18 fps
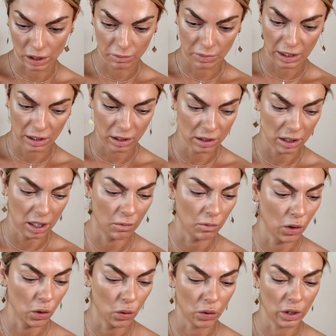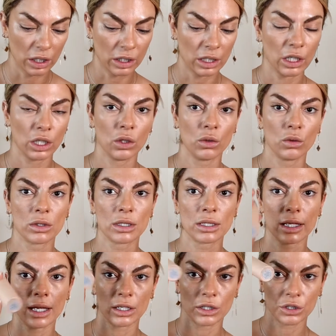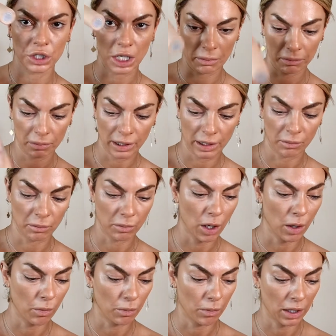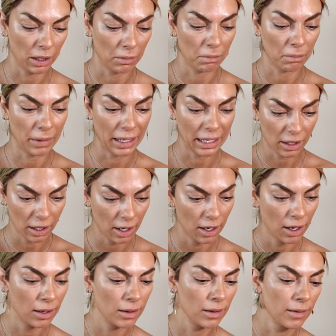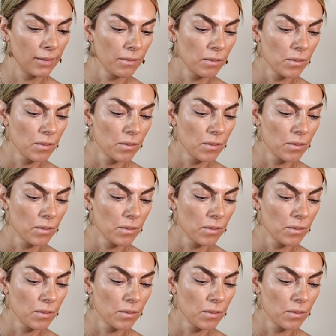one because I'm already used the Champagne Pop by Becca.